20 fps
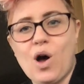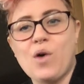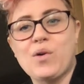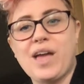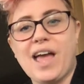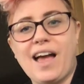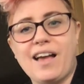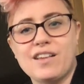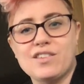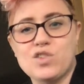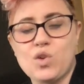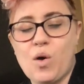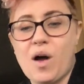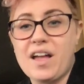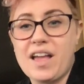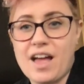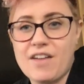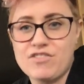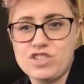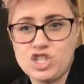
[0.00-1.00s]
Okay, so
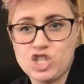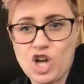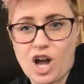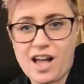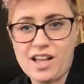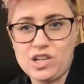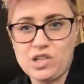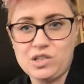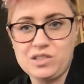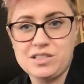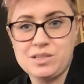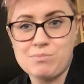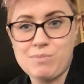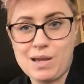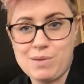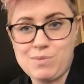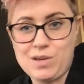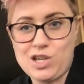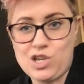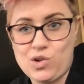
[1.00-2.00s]
I have a child.
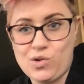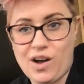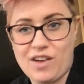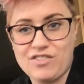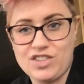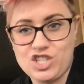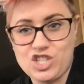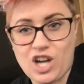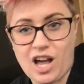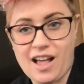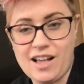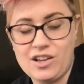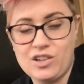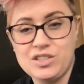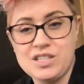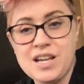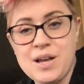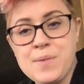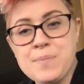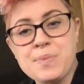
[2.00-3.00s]
Maybe you have a child.